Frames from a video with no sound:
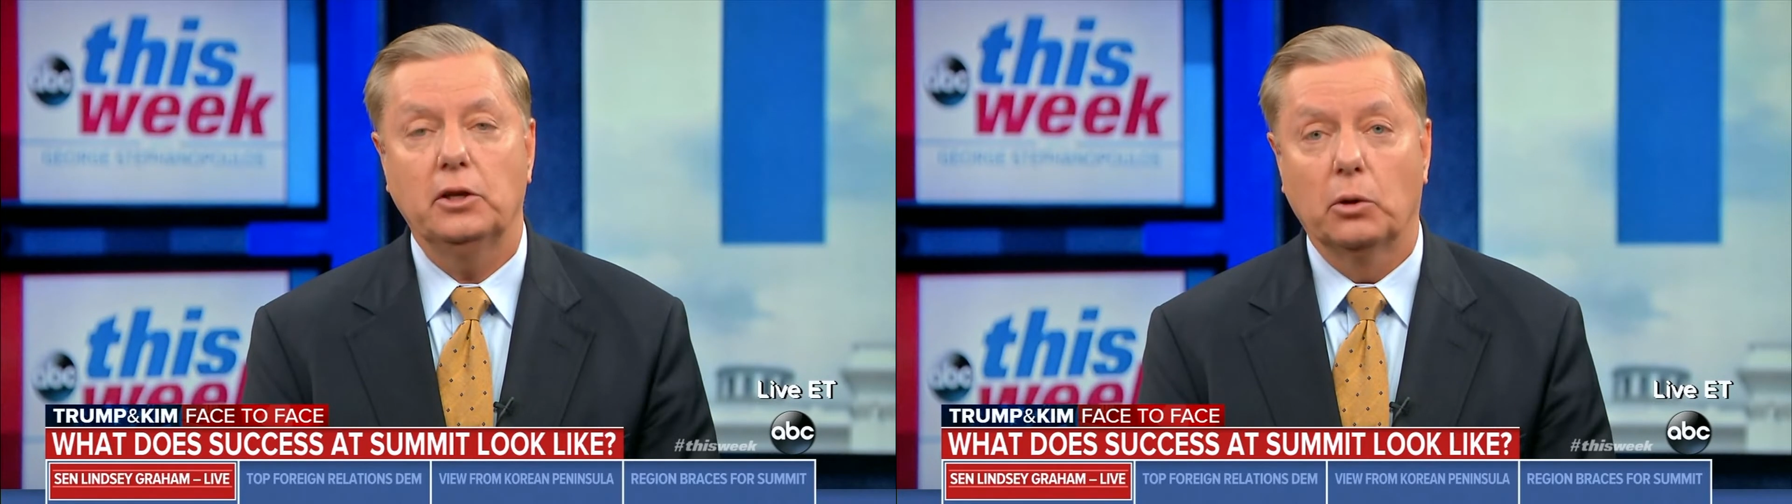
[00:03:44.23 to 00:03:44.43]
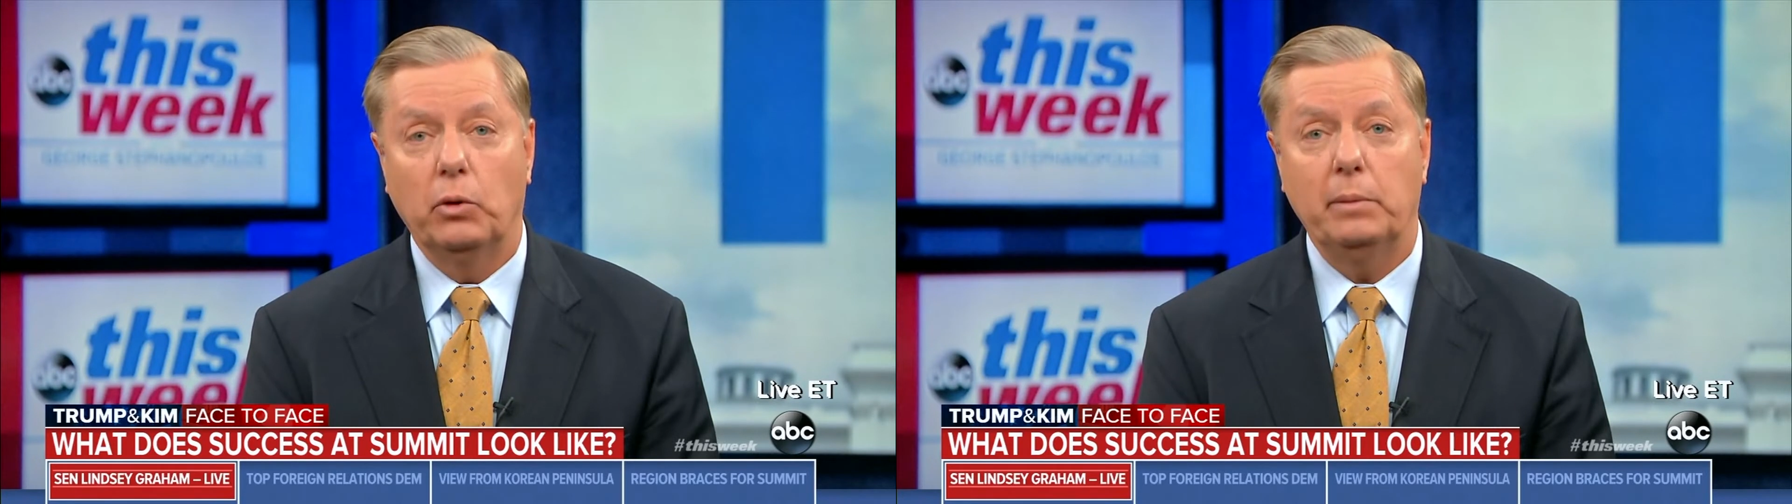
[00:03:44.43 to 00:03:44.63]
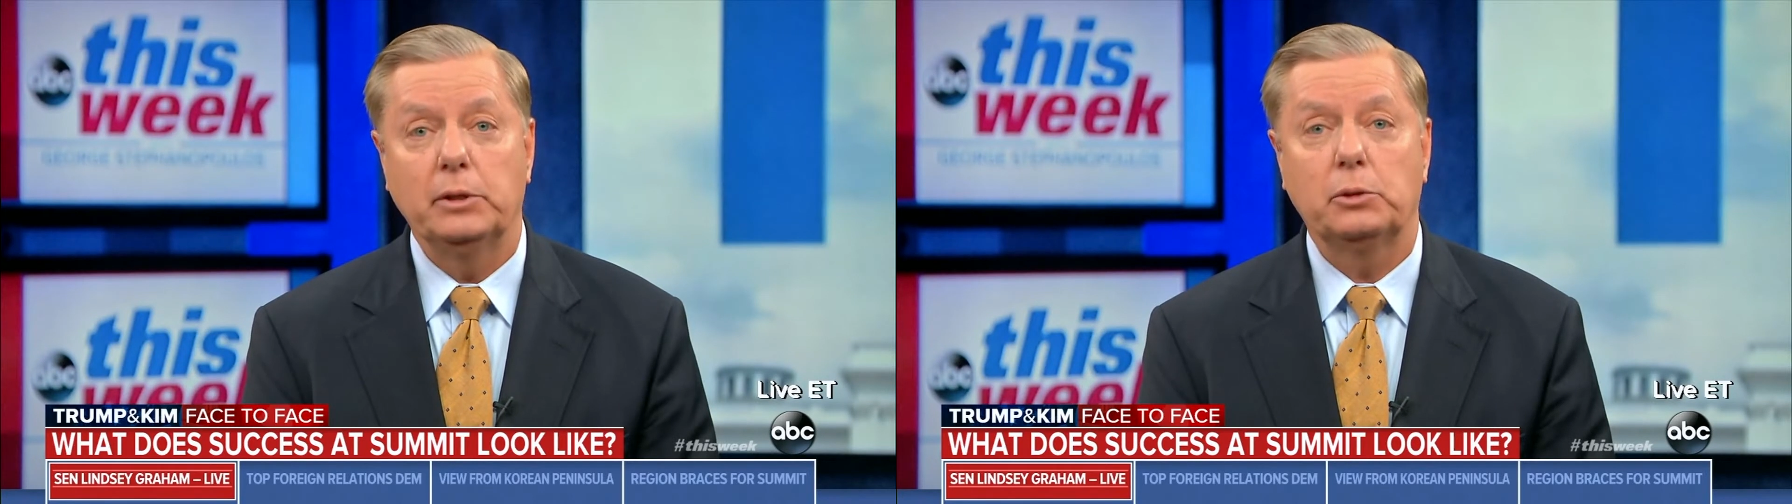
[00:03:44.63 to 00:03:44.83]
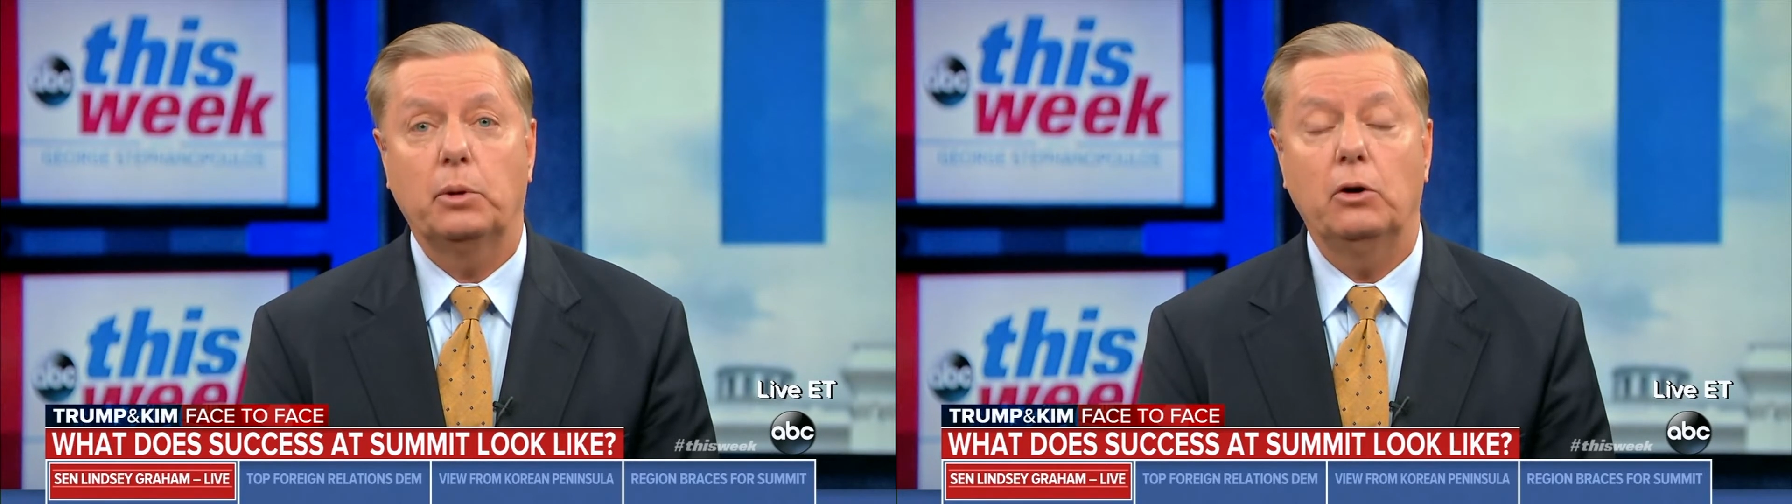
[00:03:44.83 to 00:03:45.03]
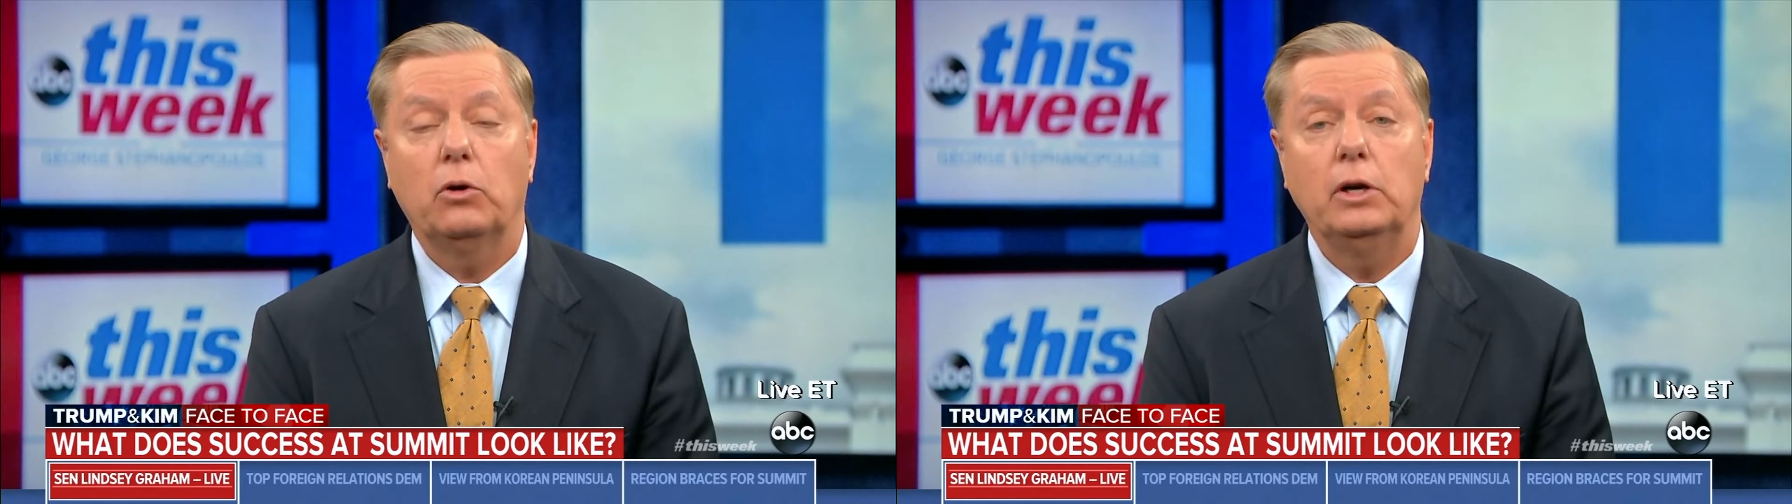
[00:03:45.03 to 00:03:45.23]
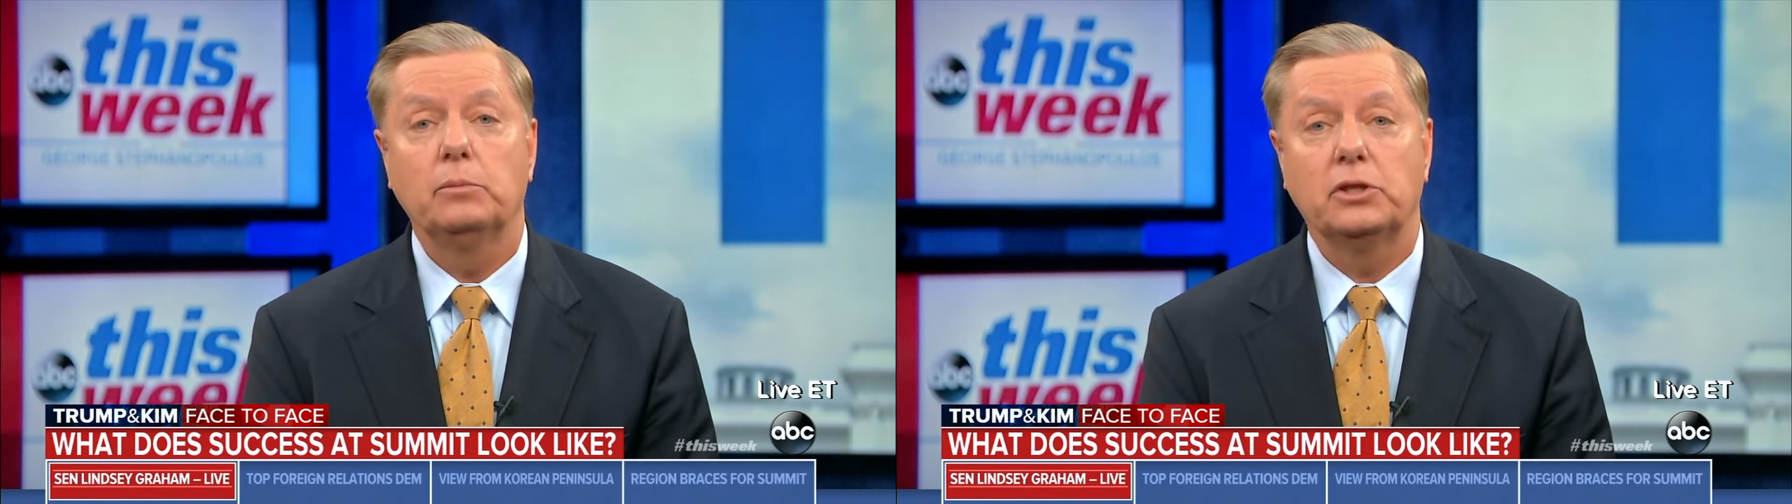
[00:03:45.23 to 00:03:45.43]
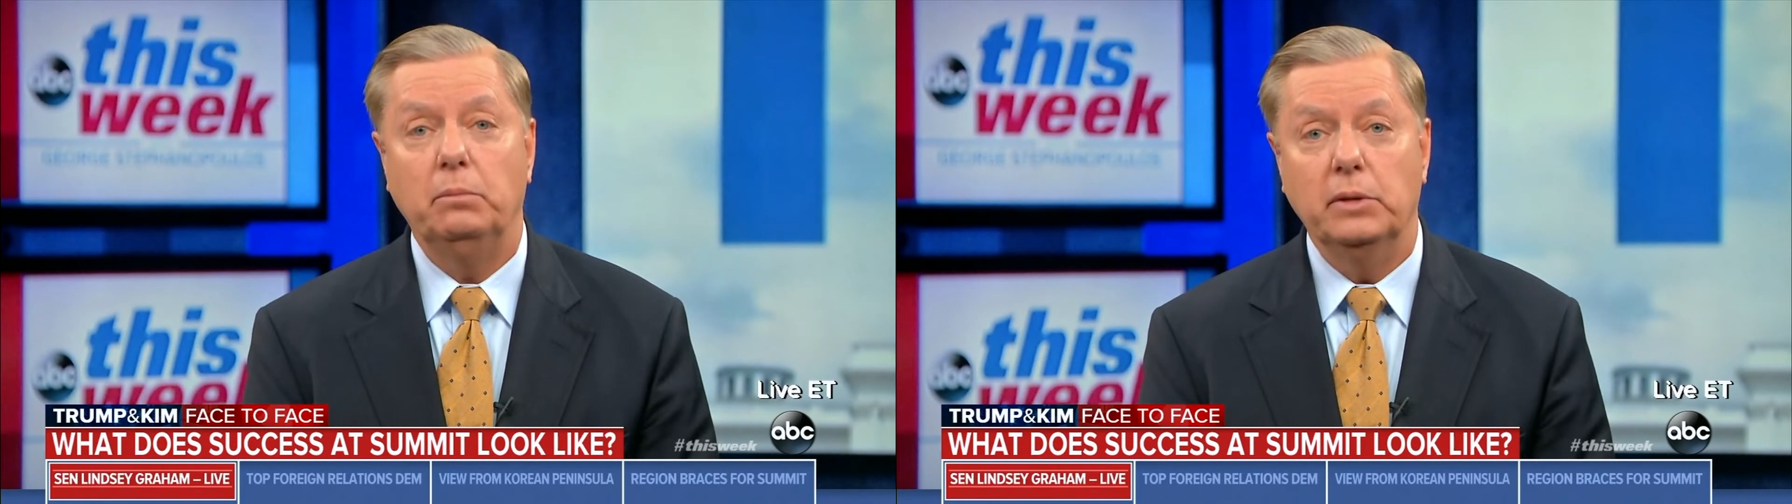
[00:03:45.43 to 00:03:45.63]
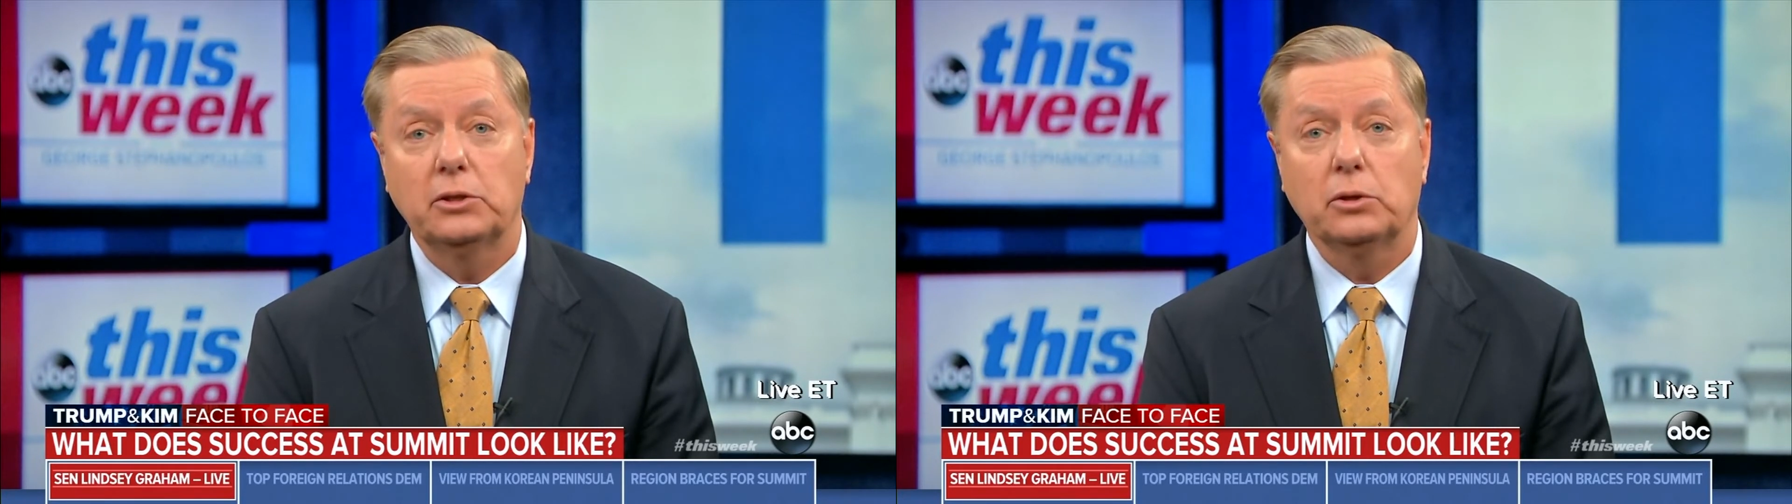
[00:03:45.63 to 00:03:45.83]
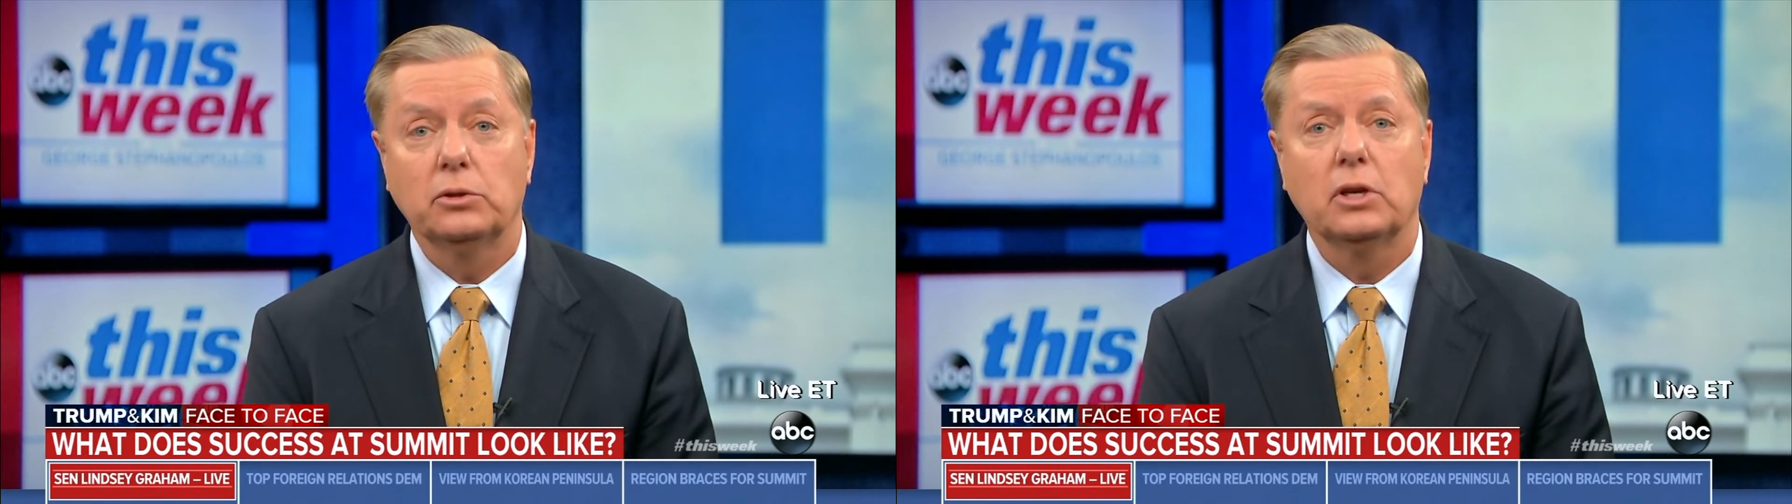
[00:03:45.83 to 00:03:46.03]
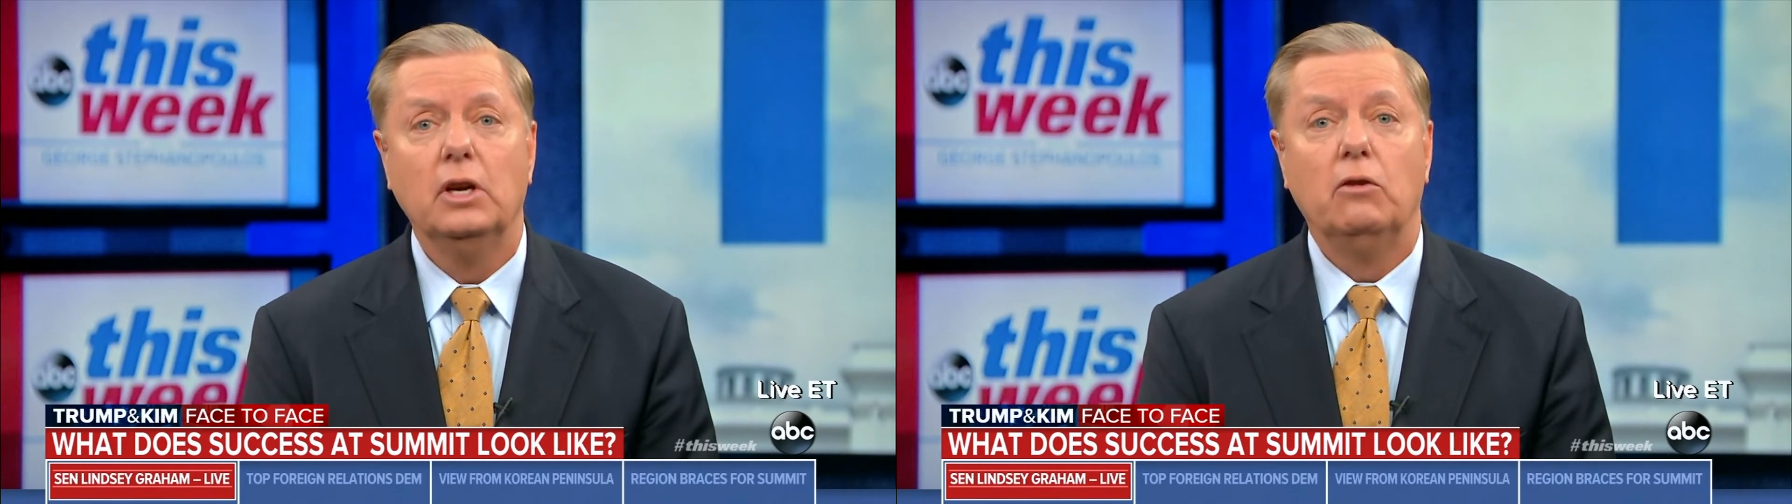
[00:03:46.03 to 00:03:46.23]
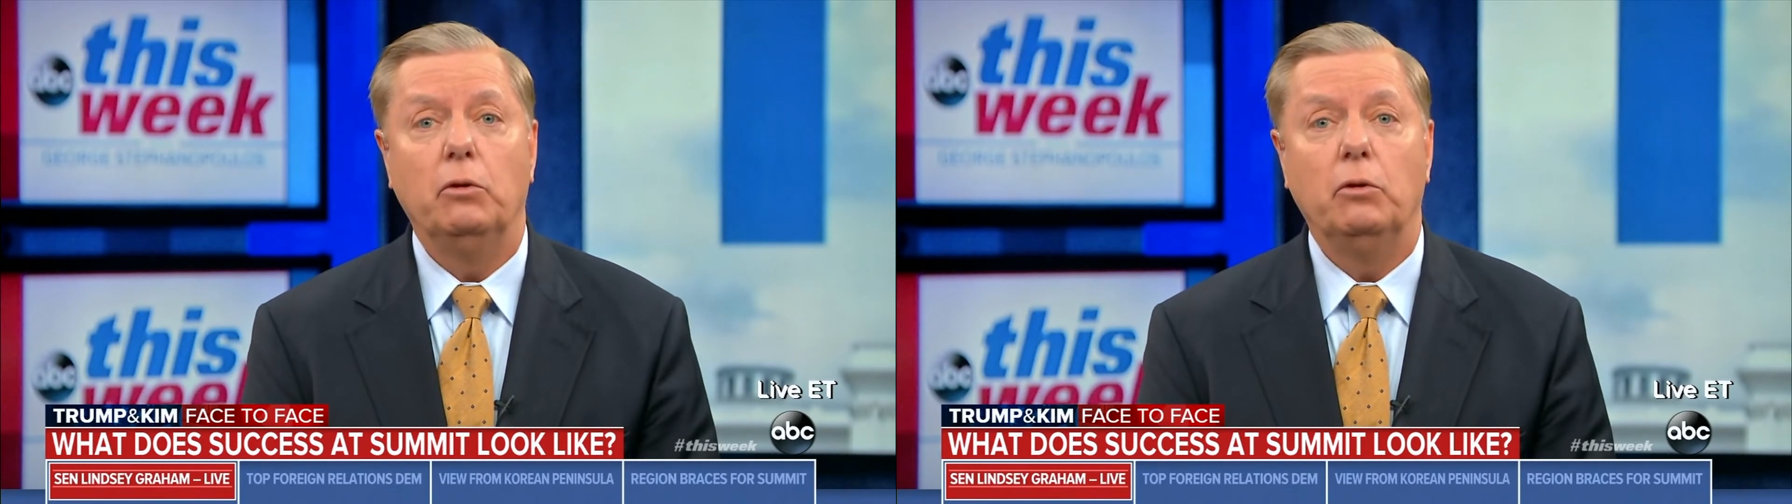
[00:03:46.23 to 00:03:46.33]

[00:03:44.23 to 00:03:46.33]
nuclear weapons programs, their missiles,